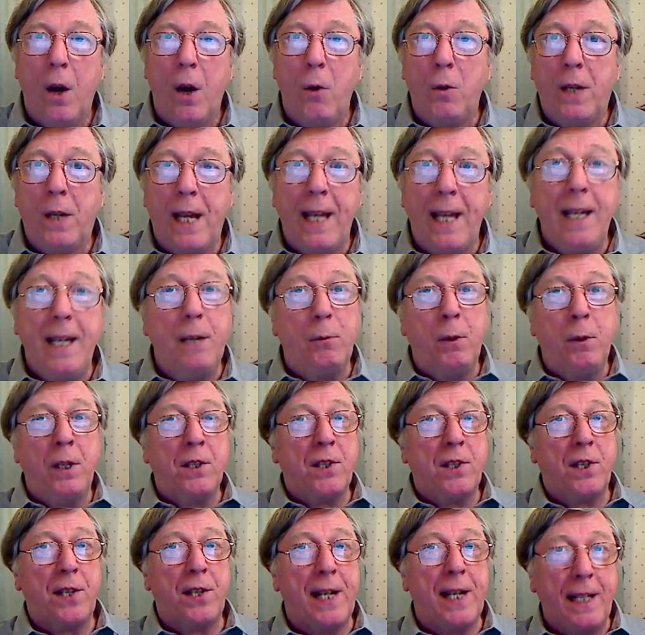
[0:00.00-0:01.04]
Okay, well,
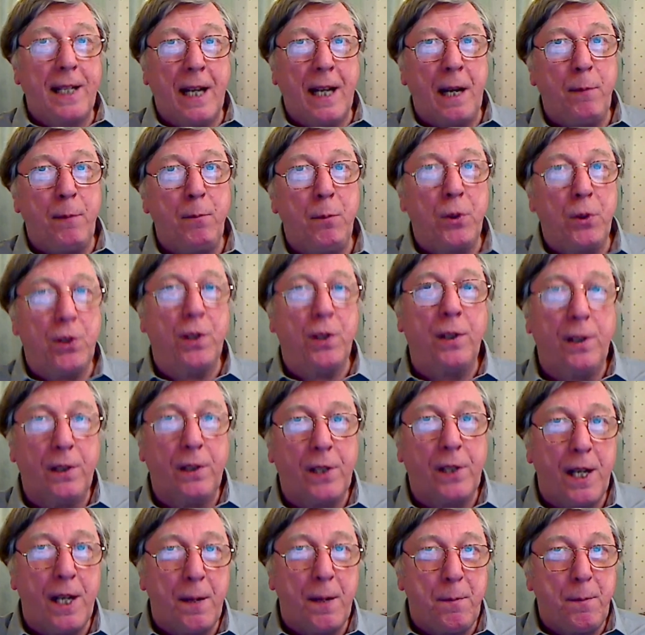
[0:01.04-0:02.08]
as I said, I
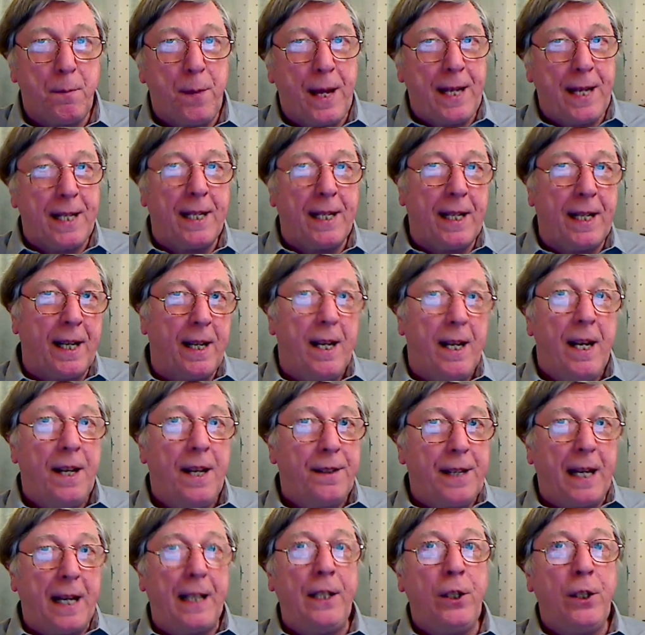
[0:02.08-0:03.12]
mustn't make
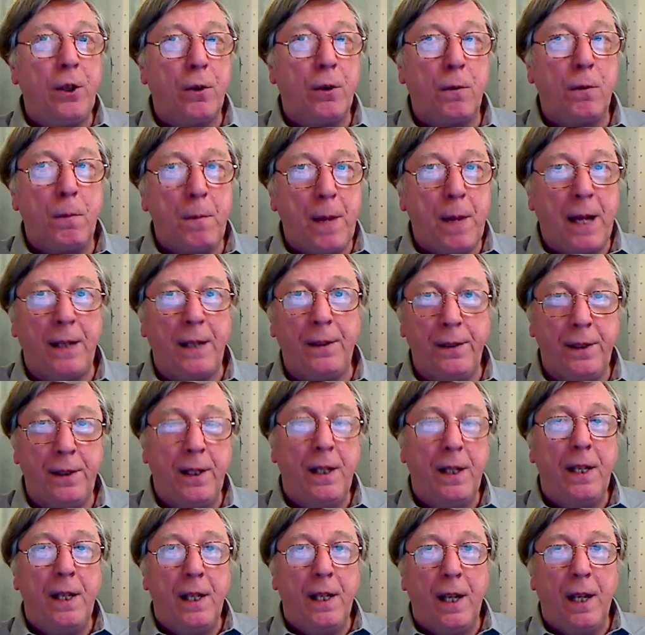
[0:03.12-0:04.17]
that young man
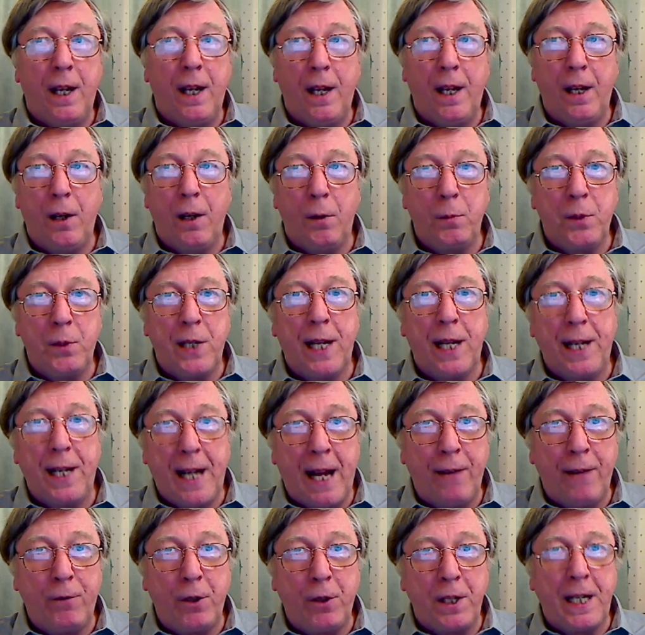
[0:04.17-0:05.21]
upset.
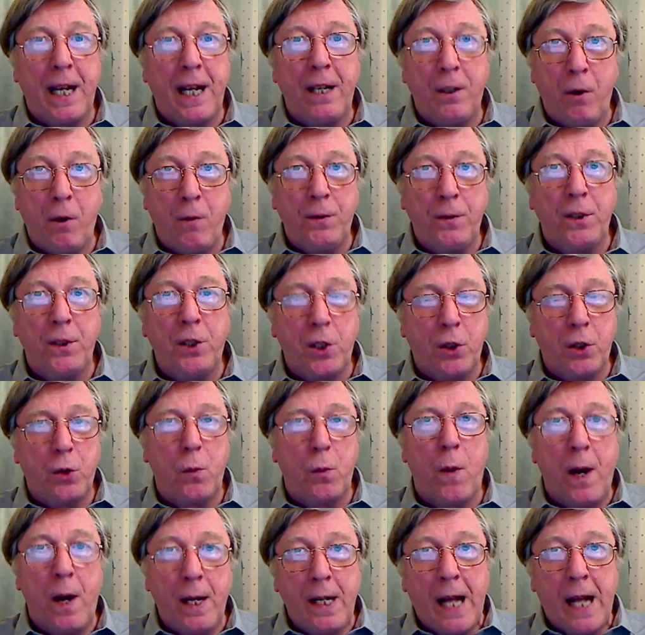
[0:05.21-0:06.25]
I've got to get over to the
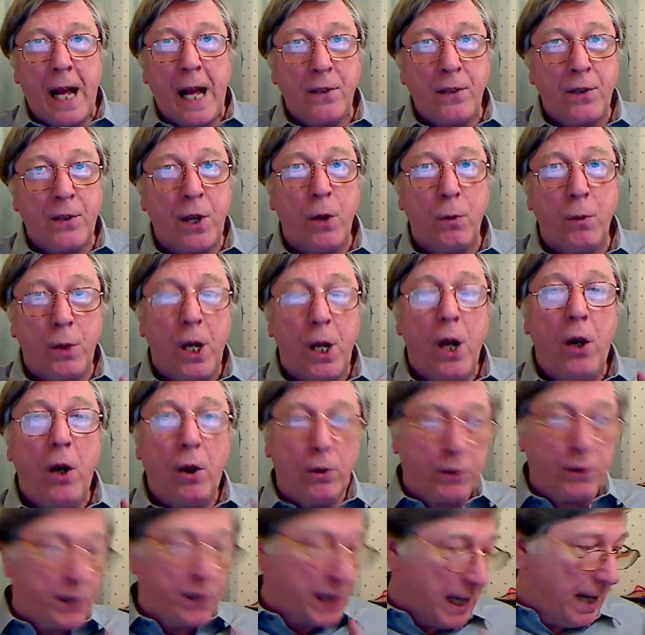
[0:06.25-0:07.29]
Twilight Zone
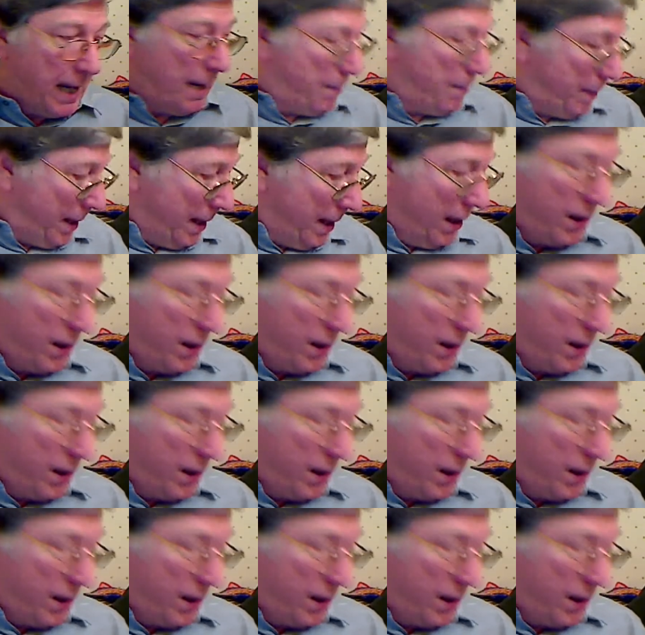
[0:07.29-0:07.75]
on time.